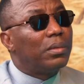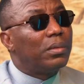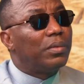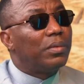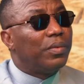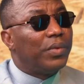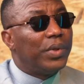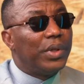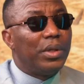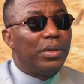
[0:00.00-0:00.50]

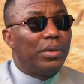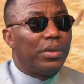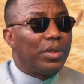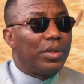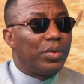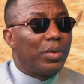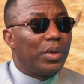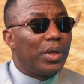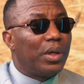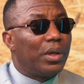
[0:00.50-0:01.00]
video as
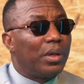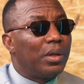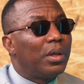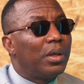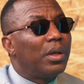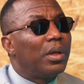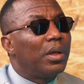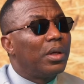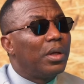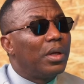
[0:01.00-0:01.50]
well.
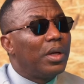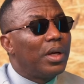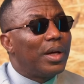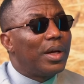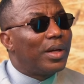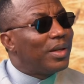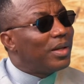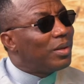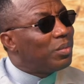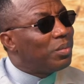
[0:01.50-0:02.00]

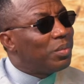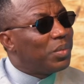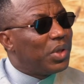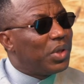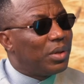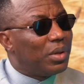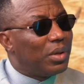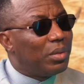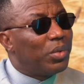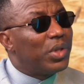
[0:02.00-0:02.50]

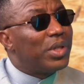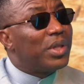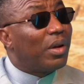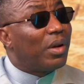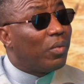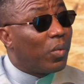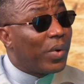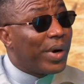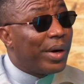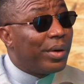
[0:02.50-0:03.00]
He must have
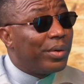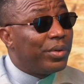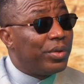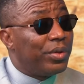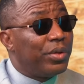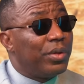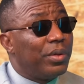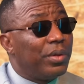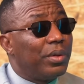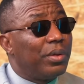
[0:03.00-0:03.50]
wowed
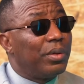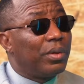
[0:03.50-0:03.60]
you,